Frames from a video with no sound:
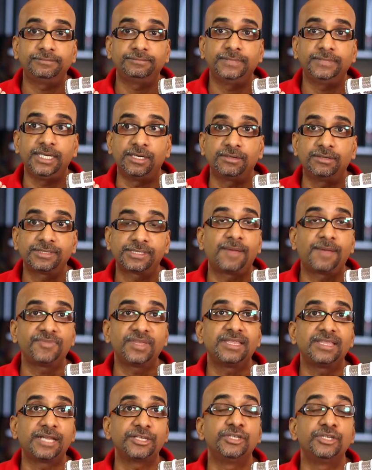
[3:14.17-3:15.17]
you know,
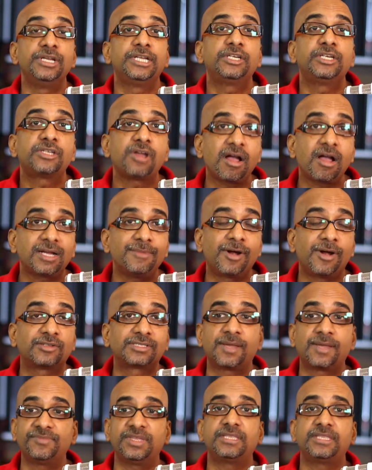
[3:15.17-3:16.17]
something that you need to talk about,
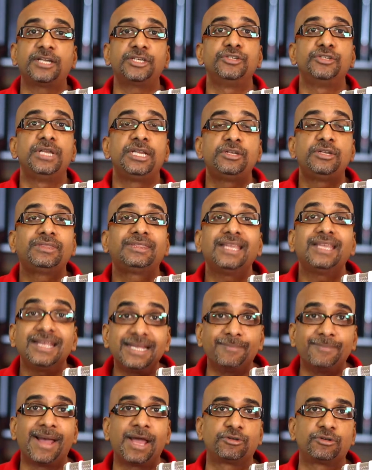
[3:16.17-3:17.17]
something that you need to think
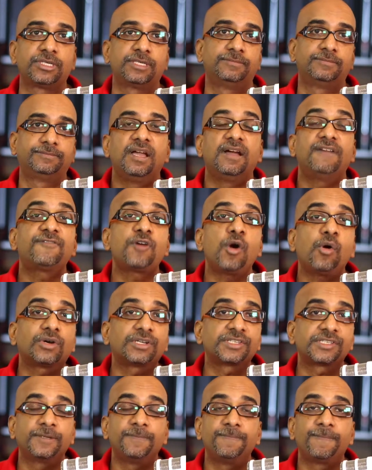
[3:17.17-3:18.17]
about. Of
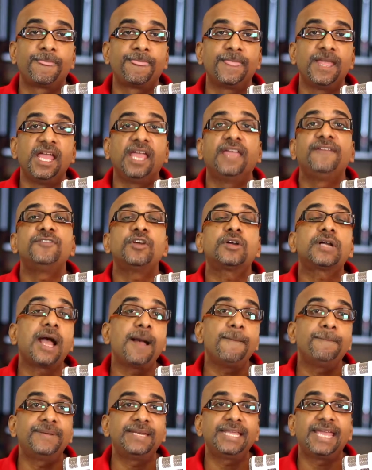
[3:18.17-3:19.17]
course, if your
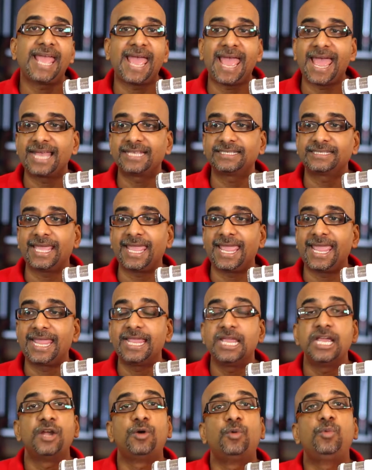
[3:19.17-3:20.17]
company has
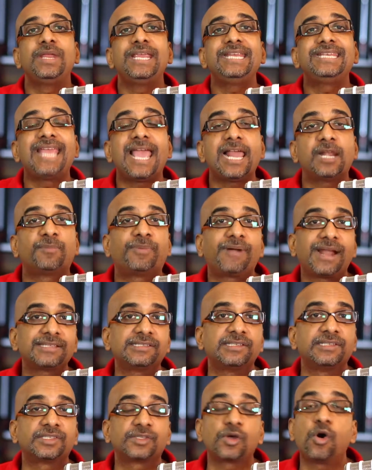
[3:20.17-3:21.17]
a retail
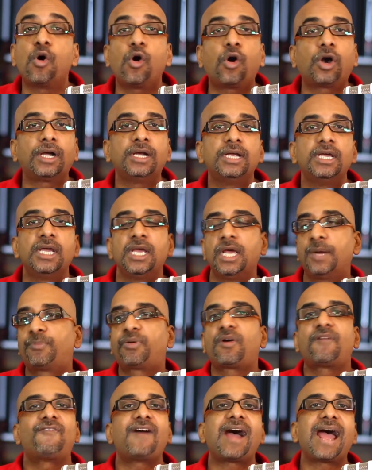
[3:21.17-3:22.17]
presence or
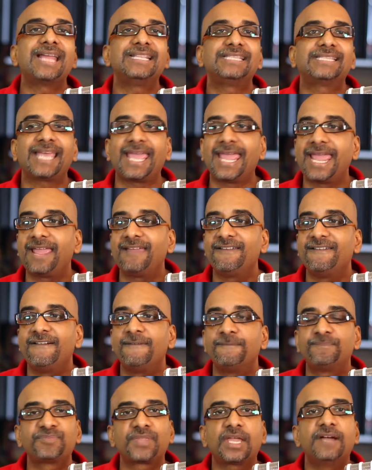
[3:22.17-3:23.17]
provides a,
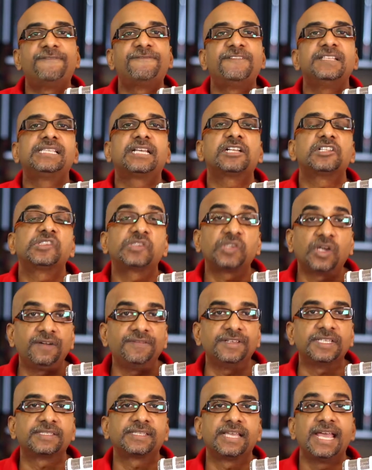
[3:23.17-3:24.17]
a, physical
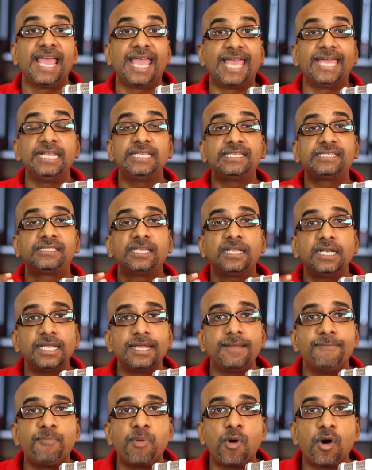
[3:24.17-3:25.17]
service, it is still
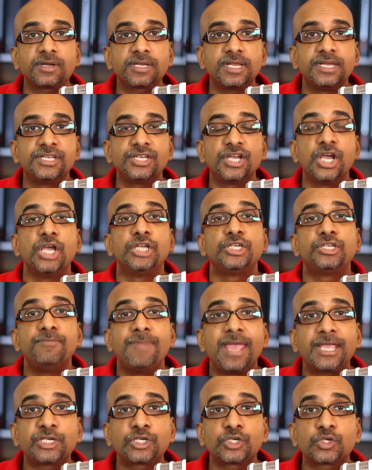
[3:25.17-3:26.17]
important to
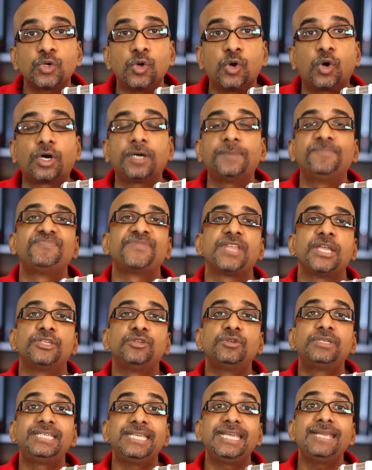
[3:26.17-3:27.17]
make sure
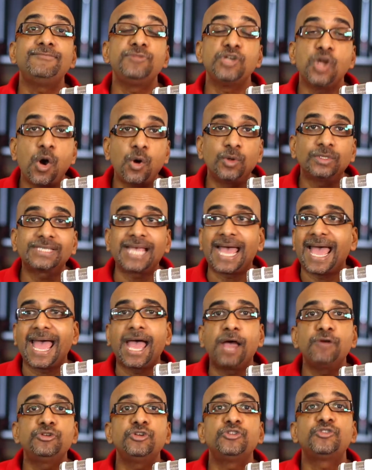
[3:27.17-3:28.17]
your team knows
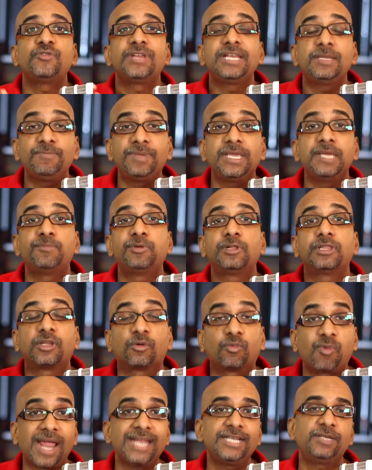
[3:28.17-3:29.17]
how to treat people the
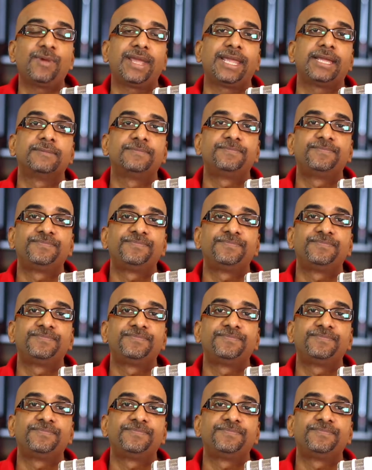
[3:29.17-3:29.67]
right way.